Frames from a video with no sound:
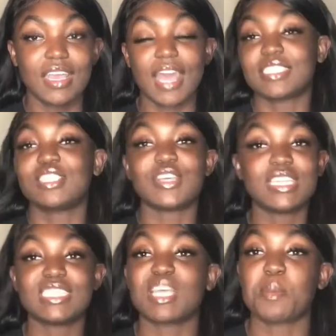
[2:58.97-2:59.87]
I still
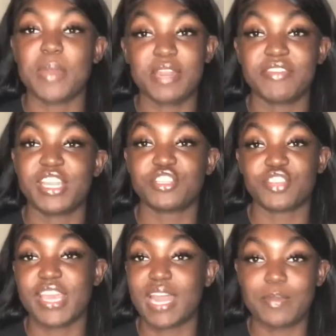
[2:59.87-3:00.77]
get the same amount of
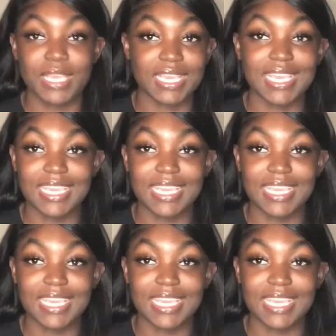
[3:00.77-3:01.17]
financial aid I've been